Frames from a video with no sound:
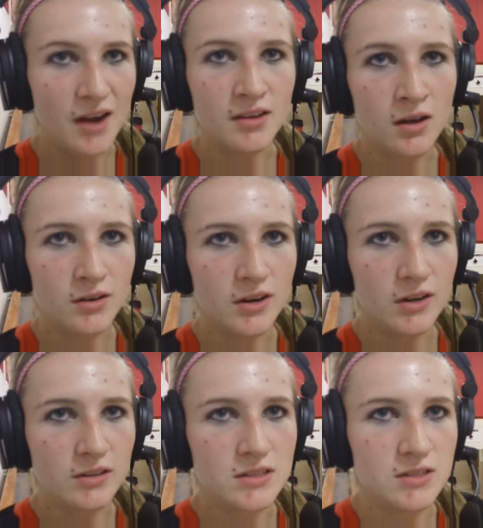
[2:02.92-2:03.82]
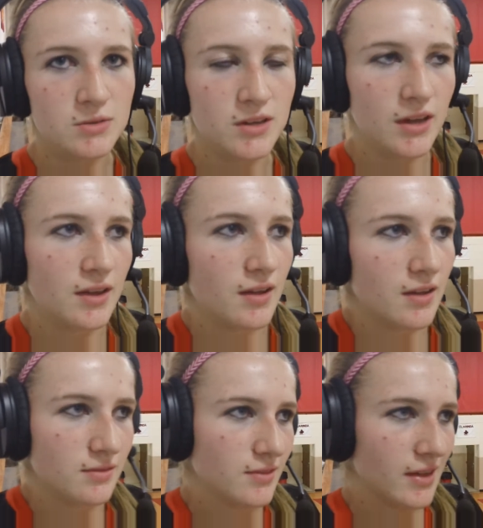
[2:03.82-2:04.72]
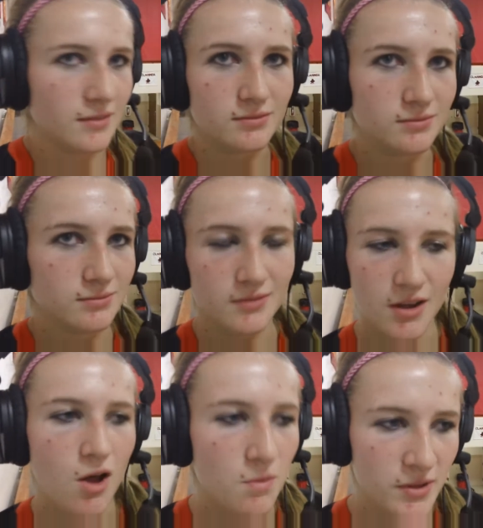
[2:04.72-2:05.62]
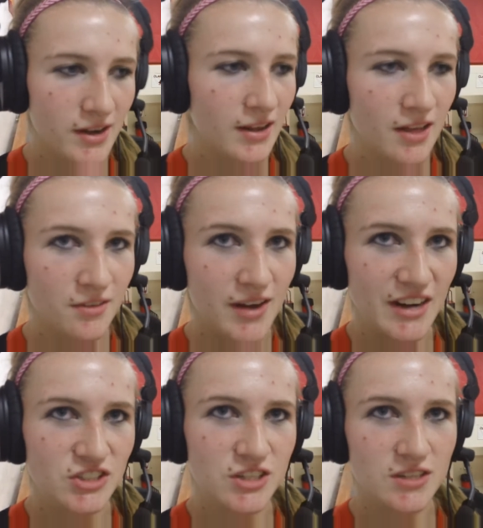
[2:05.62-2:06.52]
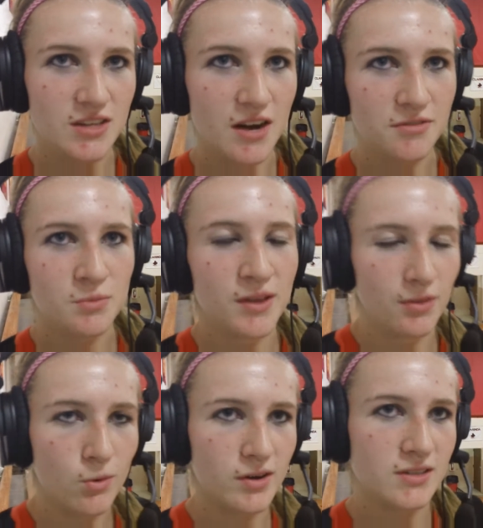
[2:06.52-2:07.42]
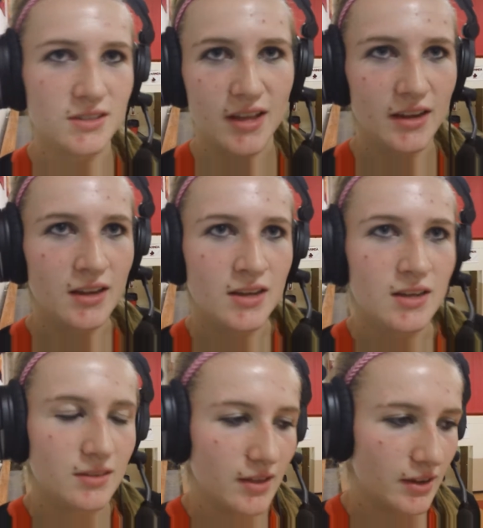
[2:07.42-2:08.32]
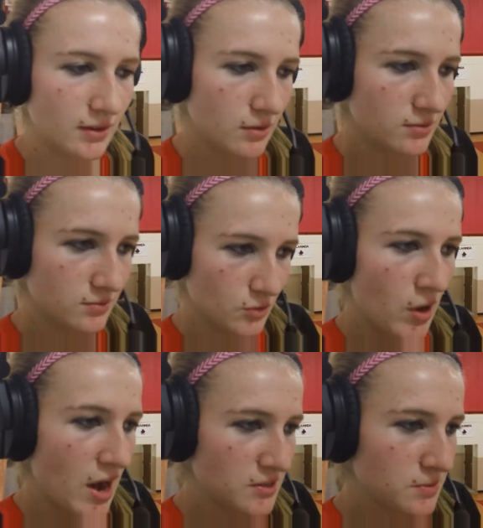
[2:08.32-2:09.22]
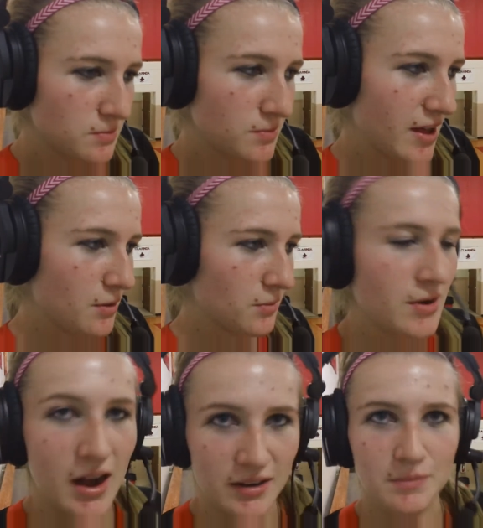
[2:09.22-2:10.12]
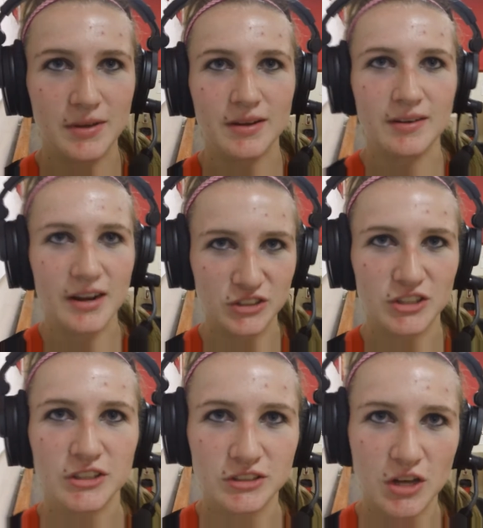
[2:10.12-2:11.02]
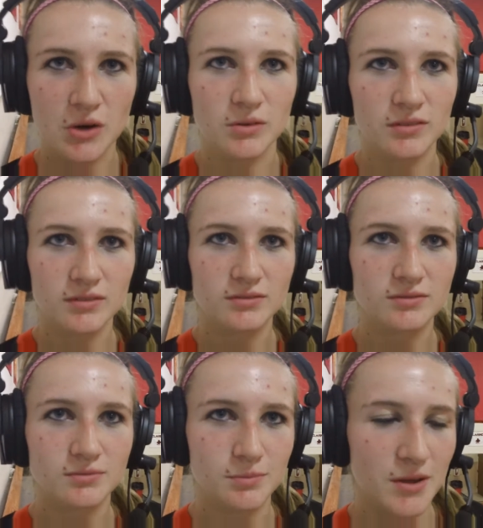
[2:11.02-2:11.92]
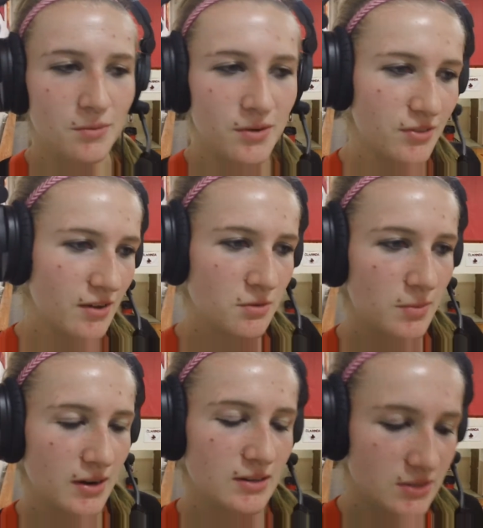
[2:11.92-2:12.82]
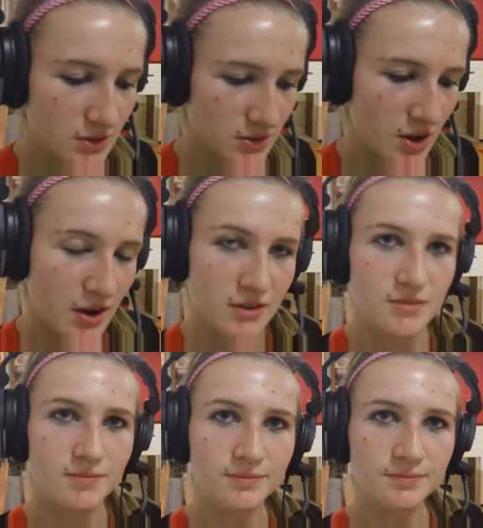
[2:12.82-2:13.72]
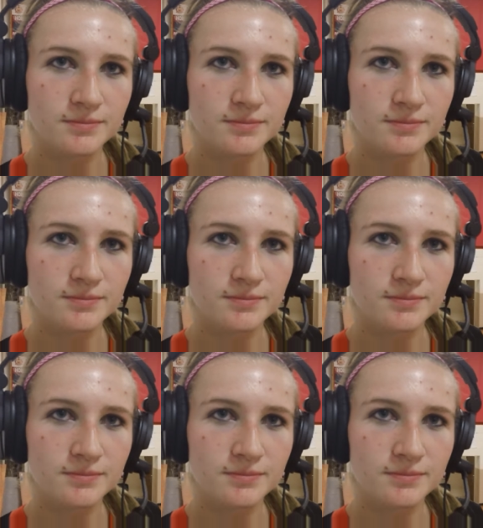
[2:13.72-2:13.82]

of young girls, and it's really, like, they all play together next year, and it's hard for me and Lauren to, like grasp that we're not going to be here next year, so being with everybody, so it's hard.